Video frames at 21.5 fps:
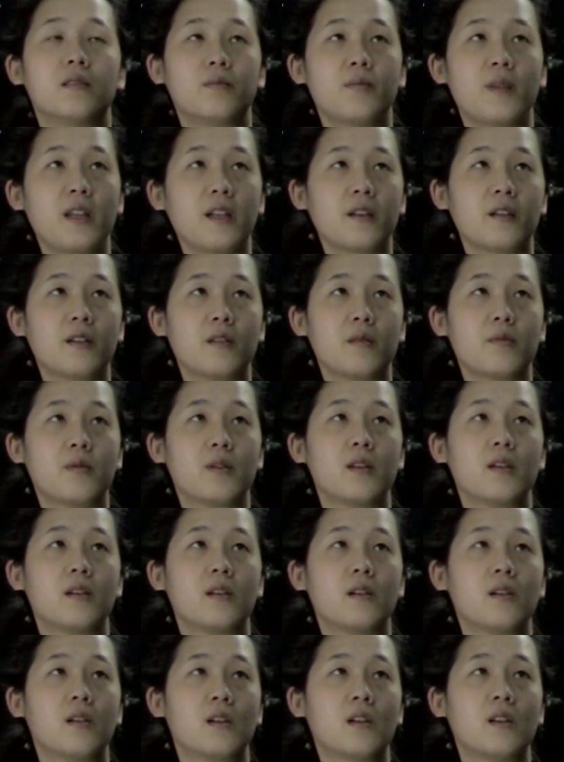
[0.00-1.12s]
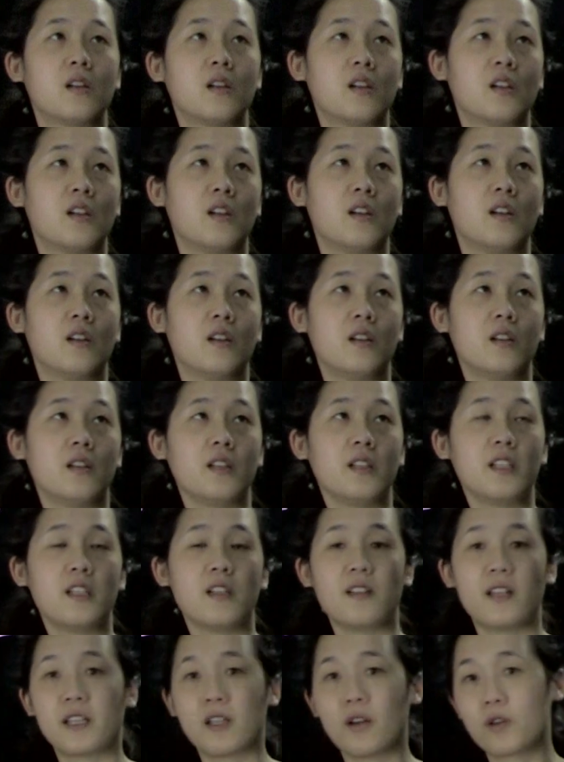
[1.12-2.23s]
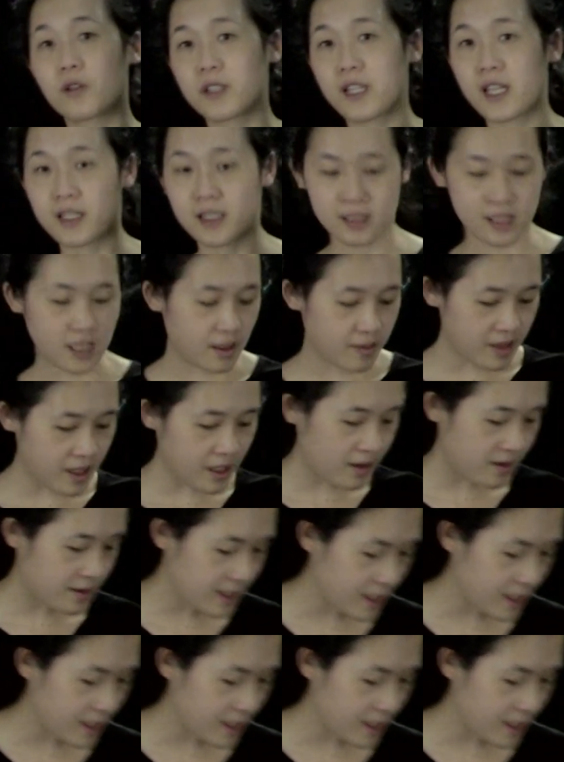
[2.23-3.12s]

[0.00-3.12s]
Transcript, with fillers: main group, you know, like organic compounds,